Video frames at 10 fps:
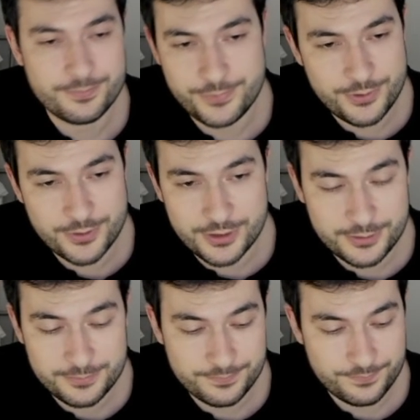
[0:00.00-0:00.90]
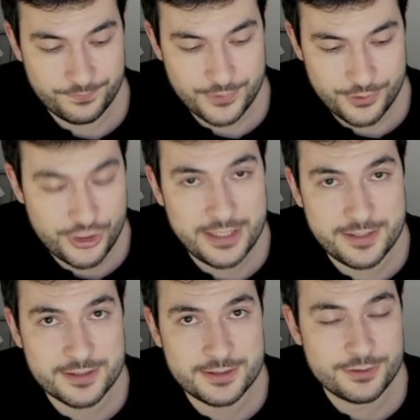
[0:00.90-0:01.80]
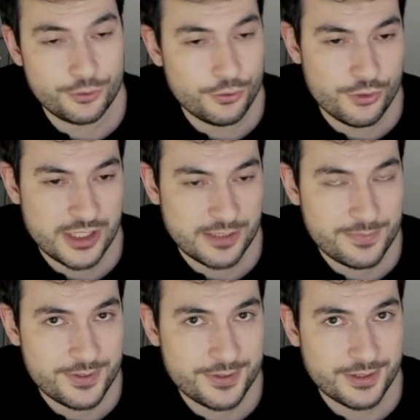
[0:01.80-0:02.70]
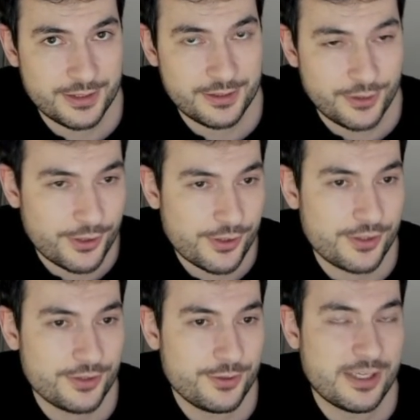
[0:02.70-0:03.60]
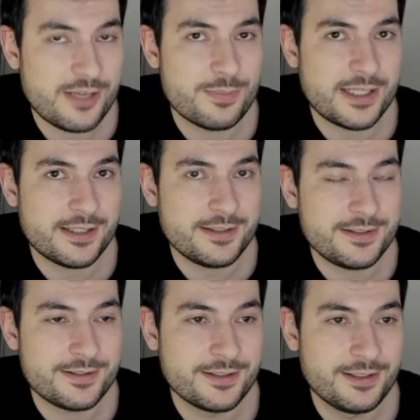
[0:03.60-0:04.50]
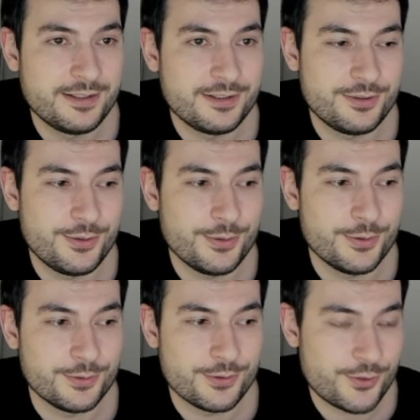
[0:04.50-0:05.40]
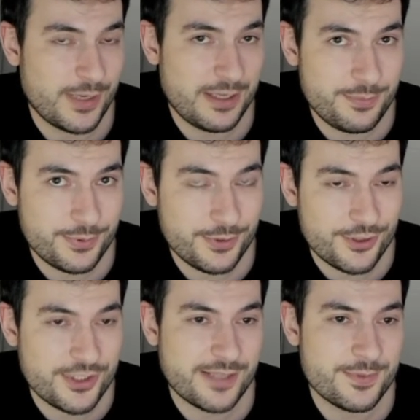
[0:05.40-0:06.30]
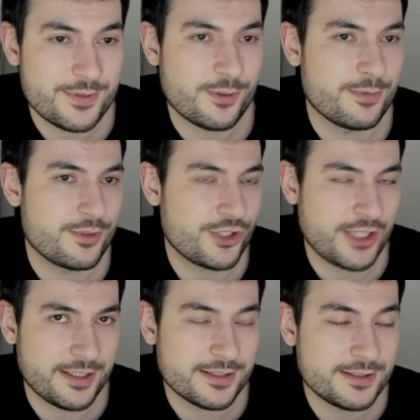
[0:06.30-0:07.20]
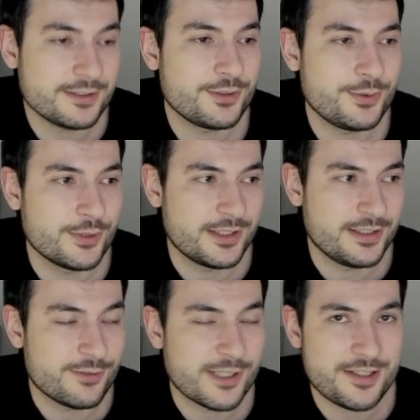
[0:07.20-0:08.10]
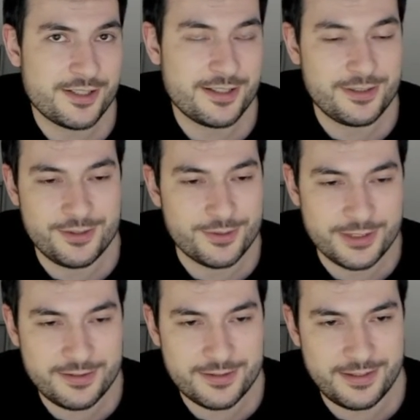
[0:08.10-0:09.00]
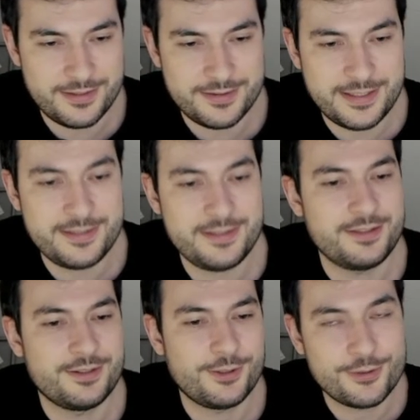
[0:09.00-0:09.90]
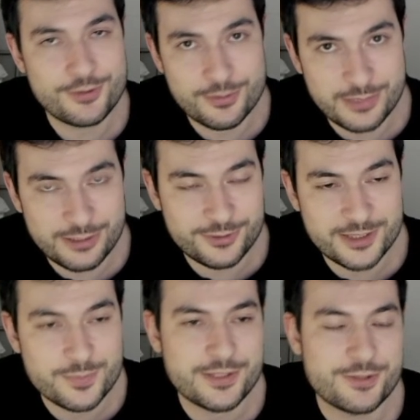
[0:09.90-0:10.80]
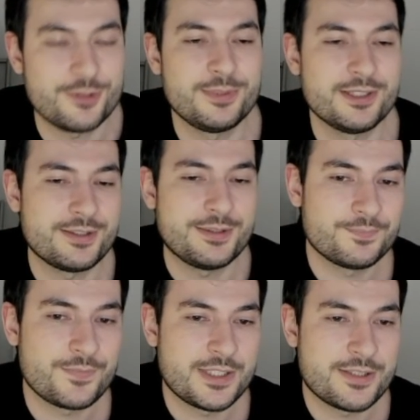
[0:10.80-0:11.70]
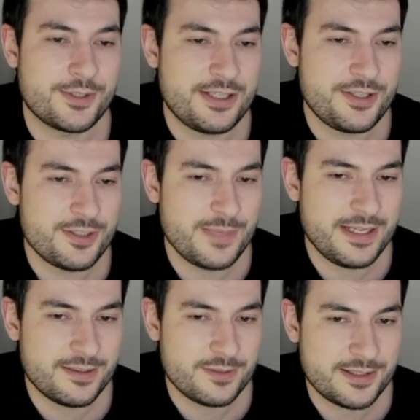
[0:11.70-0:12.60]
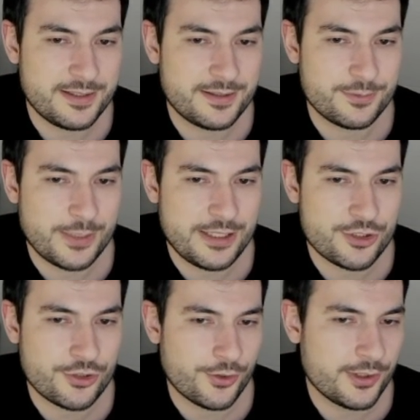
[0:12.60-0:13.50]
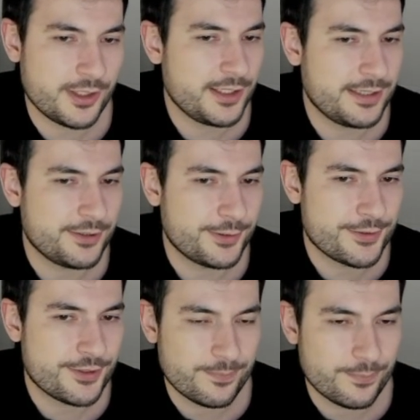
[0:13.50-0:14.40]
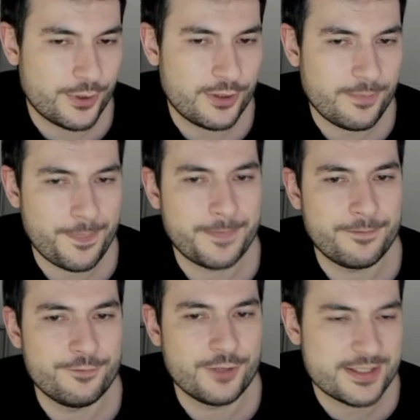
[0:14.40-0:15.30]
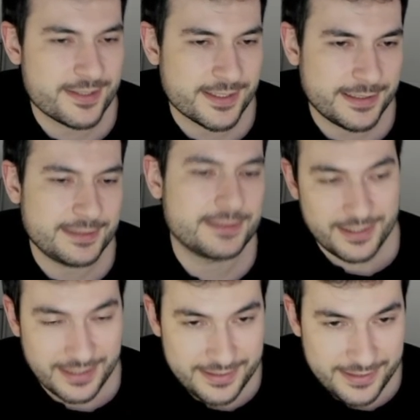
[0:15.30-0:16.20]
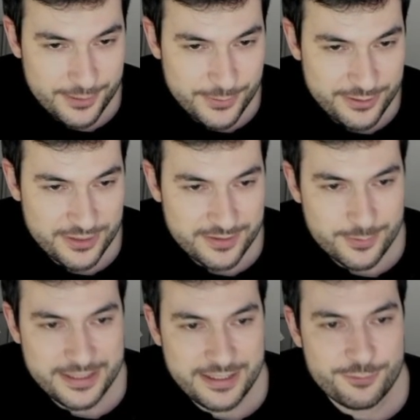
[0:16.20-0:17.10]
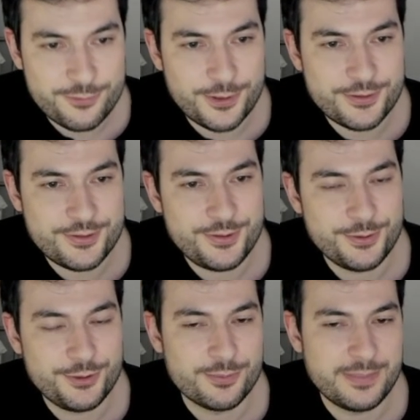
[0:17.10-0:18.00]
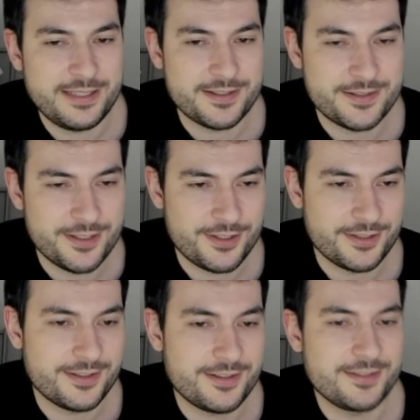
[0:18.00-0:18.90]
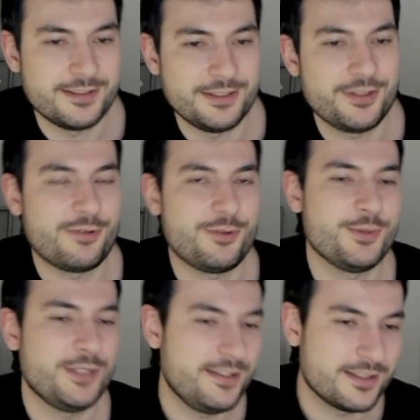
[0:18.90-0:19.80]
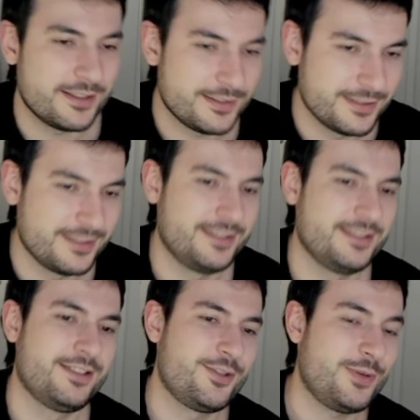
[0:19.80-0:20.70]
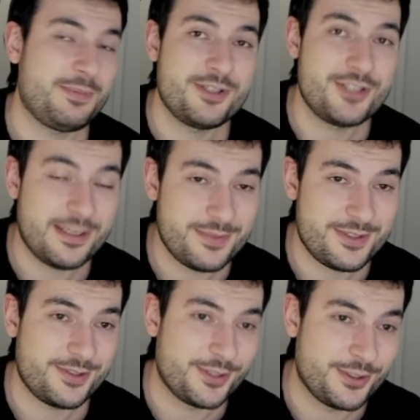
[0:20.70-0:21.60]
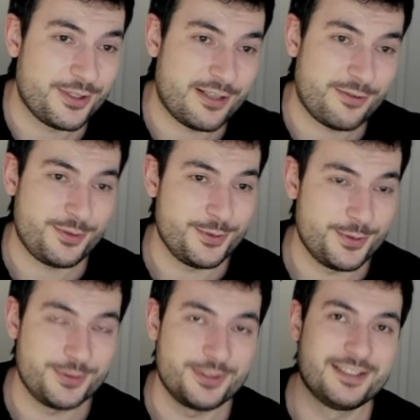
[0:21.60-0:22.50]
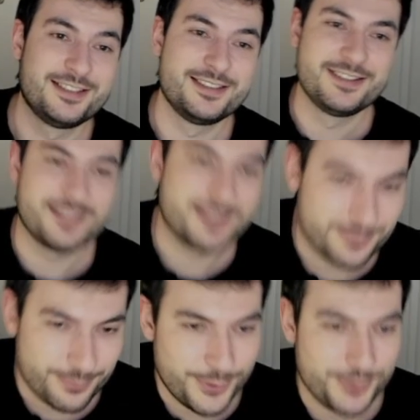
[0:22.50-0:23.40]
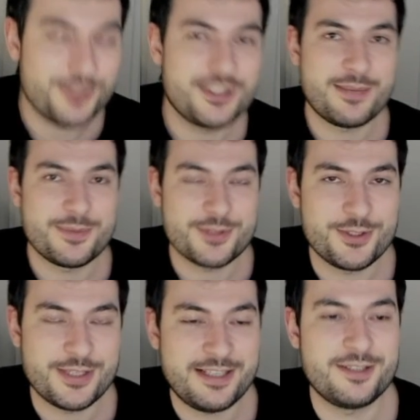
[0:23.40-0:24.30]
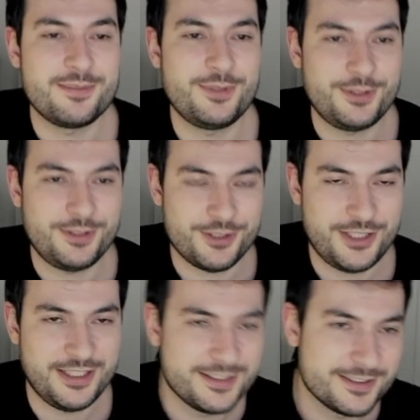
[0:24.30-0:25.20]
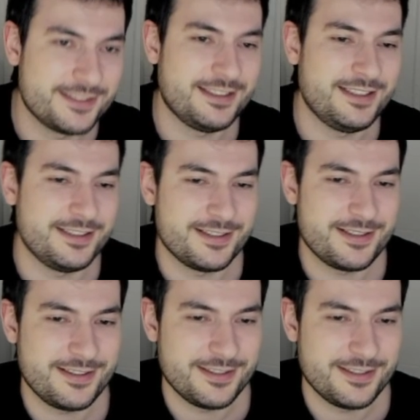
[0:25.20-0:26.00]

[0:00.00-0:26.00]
your Shaker 2 gems, or you can buy it to swap your gems from the Shaker to a Divine Shield unit and then also buff this +2/+2. So they just made it way stronger and also more versatile. I like when they force you to make decisions, like you have to either swap the gems or you have to put the gems on your Agam or Shaker and